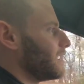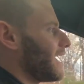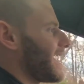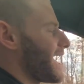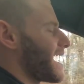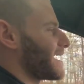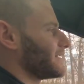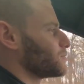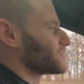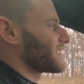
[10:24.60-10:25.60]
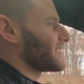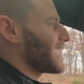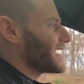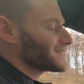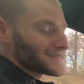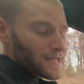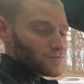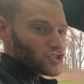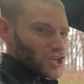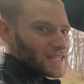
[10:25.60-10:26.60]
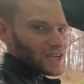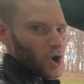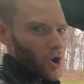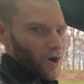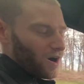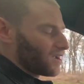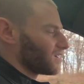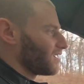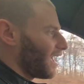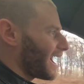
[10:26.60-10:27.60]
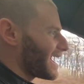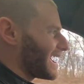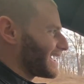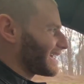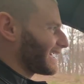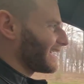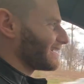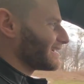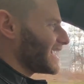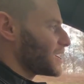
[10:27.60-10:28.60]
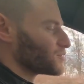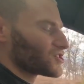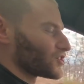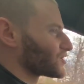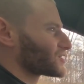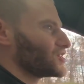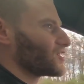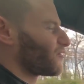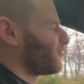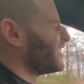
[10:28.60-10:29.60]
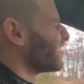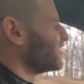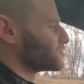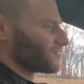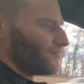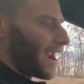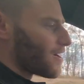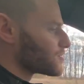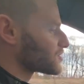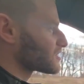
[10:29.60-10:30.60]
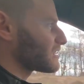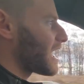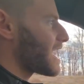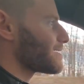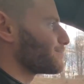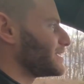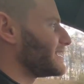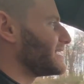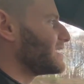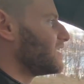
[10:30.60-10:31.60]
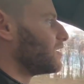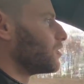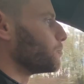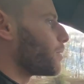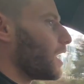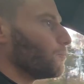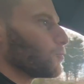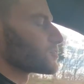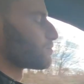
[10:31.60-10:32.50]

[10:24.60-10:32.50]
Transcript: and it was a SMG car, and it was just, you could feel it was very sloppy. The pump was